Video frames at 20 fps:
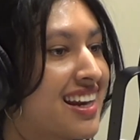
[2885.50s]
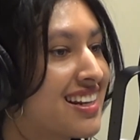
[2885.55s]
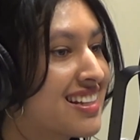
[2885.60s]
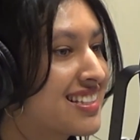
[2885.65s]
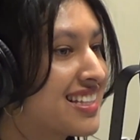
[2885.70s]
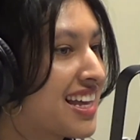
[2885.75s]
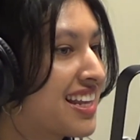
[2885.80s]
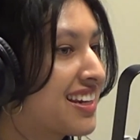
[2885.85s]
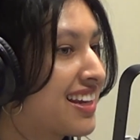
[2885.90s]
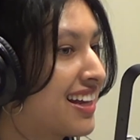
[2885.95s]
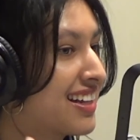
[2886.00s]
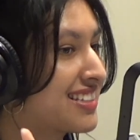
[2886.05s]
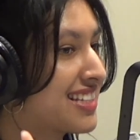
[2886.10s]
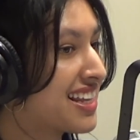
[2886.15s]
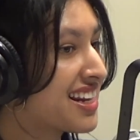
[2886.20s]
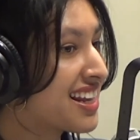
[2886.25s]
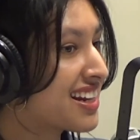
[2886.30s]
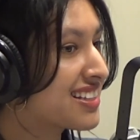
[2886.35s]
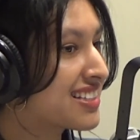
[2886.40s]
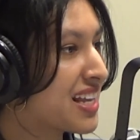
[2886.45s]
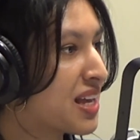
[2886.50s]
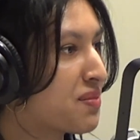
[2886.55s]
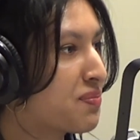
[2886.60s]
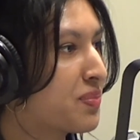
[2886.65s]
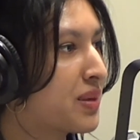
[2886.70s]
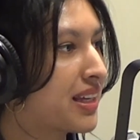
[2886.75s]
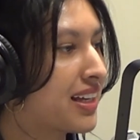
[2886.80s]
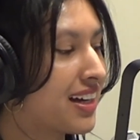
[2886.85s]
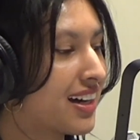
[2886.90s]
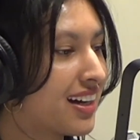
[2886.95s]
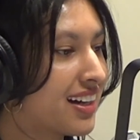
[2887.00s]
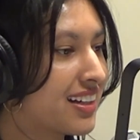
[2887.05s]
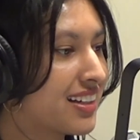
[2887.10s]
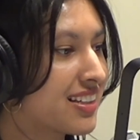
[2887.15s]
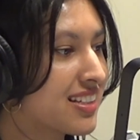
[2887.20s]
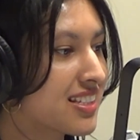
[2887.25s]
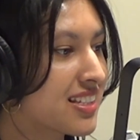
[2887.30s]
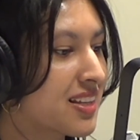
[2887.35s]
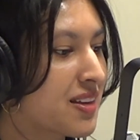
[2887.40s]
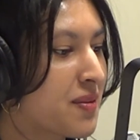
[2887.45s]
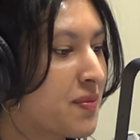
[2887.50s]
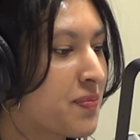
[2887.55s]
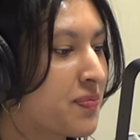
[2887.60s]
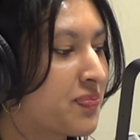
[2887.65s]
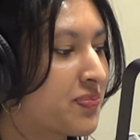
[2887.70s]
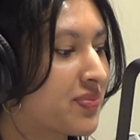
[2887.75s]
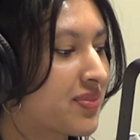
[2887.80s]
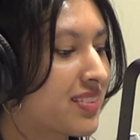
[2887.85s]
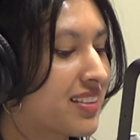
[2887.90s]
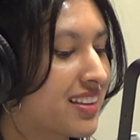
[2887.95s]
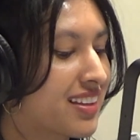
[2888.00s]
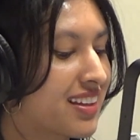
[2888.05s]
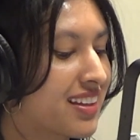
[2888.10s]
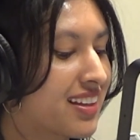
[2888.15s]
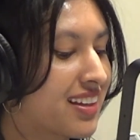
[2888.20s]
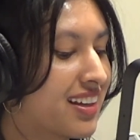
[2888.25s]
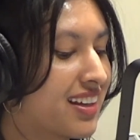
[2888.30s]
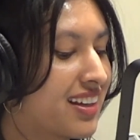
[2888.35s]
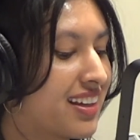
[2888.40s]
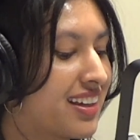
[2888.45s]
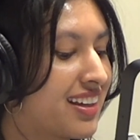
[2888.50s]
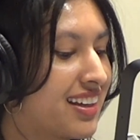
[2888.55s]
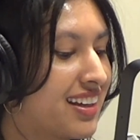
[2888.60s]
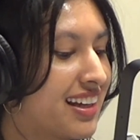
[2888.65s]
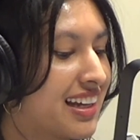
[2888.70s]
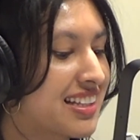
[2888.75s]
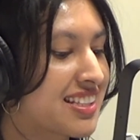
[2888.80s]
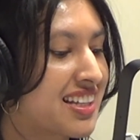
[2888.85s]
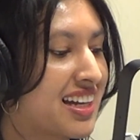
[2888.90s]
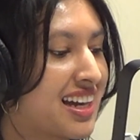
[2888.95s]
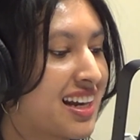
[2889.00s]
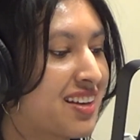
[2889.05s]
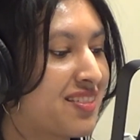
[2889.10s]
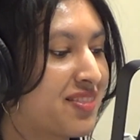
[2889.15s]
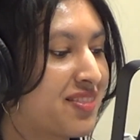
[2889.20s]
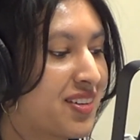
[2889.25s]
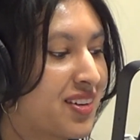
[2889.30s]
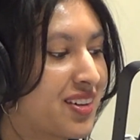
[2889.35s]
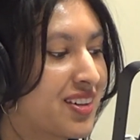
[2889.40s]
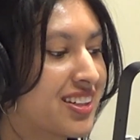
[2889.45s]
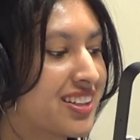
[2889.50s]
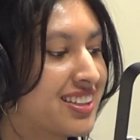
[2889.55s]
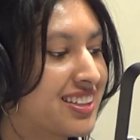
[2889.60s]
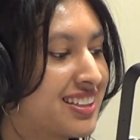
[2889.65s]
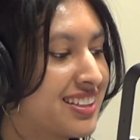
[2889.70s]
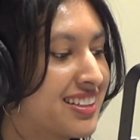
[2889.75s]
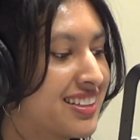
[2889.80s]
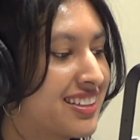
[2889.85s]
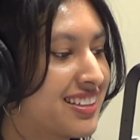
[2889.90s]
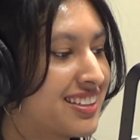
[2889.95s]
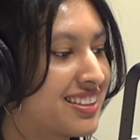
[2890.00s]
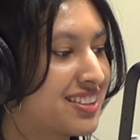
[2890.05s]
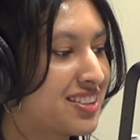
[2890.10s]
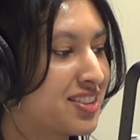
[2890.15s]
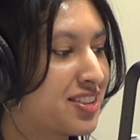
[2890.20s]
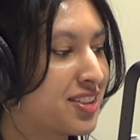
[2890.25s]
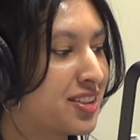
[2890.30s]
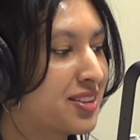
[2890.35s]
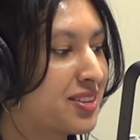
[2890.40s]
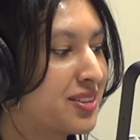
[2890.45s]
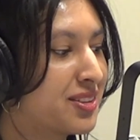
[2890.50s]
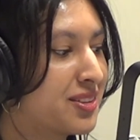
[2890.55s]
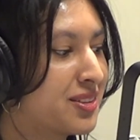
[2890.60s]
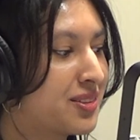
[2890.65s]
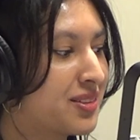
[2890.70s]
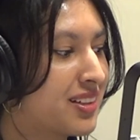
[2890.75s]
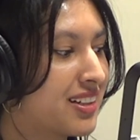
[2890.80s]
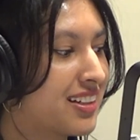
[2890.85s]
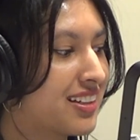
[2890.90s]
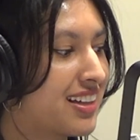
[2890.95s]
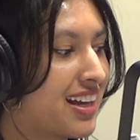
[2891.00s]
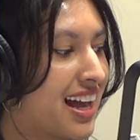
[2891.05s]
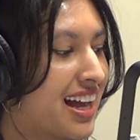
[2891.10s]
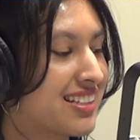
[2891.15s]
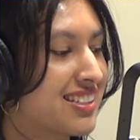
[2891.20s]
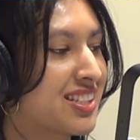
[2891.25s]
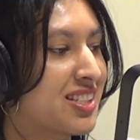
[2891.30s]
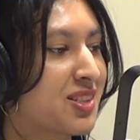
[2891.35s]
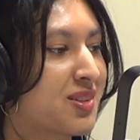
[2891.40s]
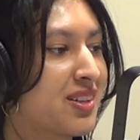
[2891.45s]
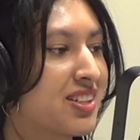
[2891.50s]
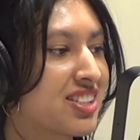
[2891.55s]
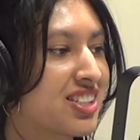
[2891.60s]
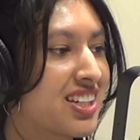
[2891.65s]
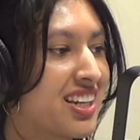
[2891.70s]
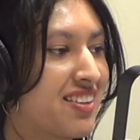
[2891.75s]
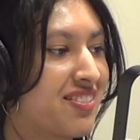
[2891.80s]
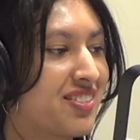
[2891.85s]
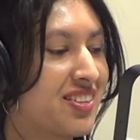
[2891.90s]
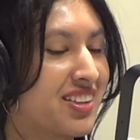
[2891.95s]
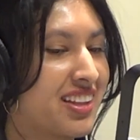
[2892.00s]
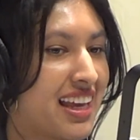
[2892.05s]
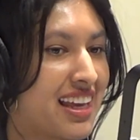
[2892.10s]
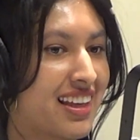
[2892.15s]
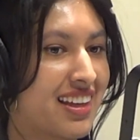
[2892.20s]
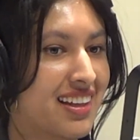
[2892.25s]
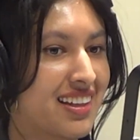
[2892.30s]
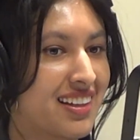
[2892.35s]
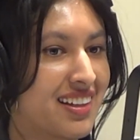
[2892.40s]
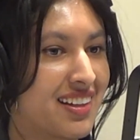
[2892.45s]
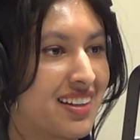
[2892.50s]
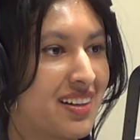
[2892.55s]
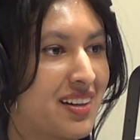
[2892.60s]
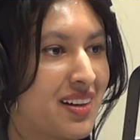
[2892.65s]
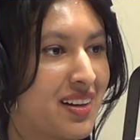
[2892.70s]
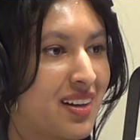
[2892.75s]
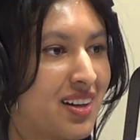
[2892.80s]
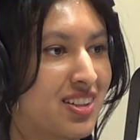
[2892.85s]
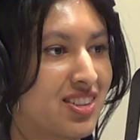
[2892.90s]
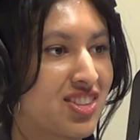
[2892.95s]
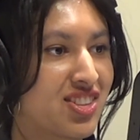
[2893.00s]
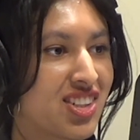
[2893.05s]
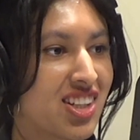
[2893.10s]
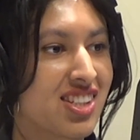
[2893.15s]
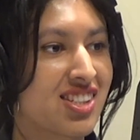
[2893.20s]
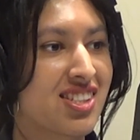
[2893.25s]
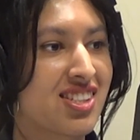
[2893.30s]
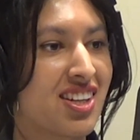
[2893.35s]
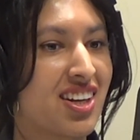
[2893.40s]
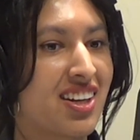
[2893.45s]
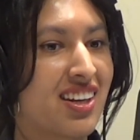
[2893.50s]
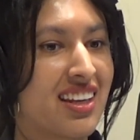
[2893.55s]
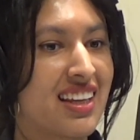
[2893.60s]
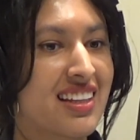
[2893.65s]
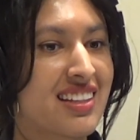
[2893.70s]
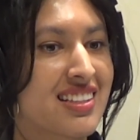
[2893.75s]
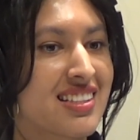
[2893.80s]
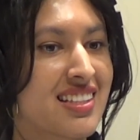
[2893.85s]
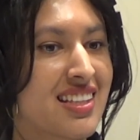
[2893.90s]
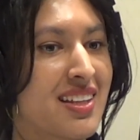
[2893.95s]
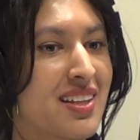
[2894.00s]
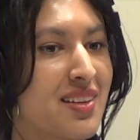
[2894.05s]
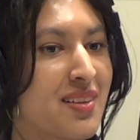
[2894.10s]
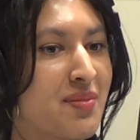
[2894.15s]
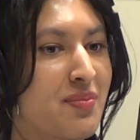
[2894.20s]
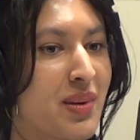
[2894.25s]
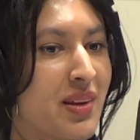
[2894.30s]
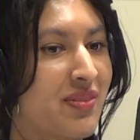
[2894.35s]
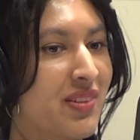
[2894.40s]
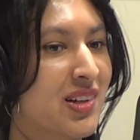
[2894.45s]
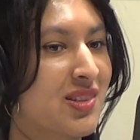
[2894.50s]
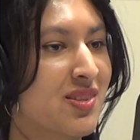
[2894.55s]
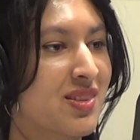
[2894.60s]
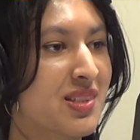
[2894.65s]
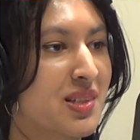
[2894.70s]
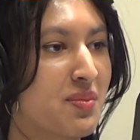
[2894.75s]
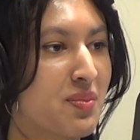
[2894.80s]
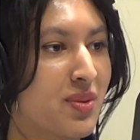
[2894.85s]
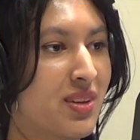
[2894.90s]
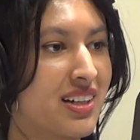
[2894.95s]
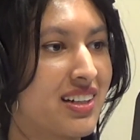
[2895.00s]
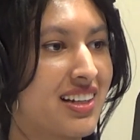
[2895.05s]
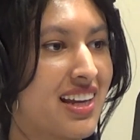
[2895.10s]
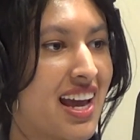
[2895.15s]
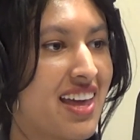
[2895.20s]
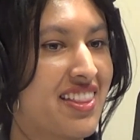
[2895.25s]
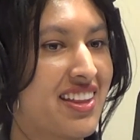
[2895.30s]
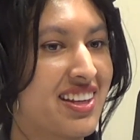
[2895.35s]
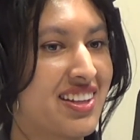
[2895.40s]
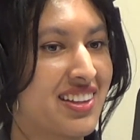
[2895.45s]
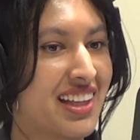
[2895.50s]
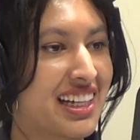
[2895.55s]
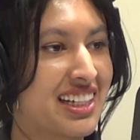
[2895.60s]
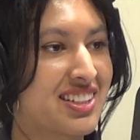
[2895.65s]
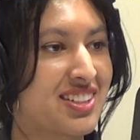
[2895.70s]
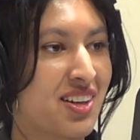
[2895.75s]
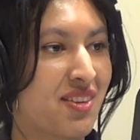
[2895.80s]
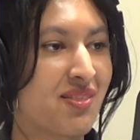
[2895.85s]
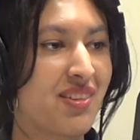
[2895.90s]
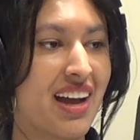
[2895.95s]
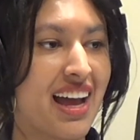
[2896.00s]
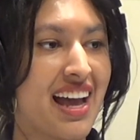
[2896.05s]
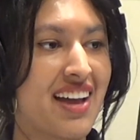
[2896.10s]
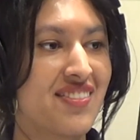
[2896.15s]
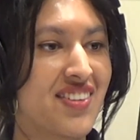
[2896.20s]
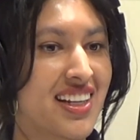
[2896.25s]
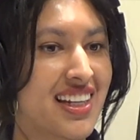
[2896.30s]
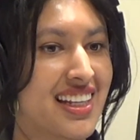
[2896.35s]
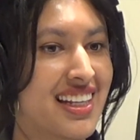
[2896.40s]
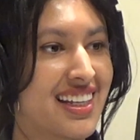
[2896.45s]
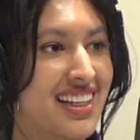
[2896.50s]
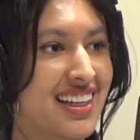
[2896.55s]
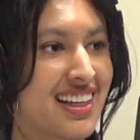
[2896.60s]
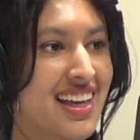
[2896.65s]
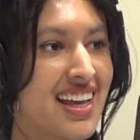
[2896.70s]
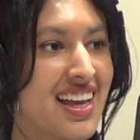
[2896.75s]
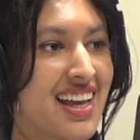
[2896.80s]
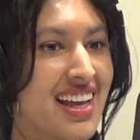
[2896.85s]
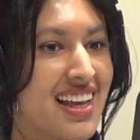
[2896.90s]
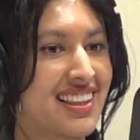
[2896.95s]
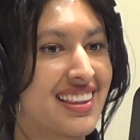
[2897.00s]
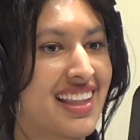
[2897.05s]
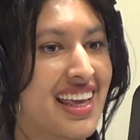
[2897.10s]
I say 9 out of 10, not 10 out of 10, because it's kind of hard to ask this question if you are just starting to be friends with someone and then you don't have any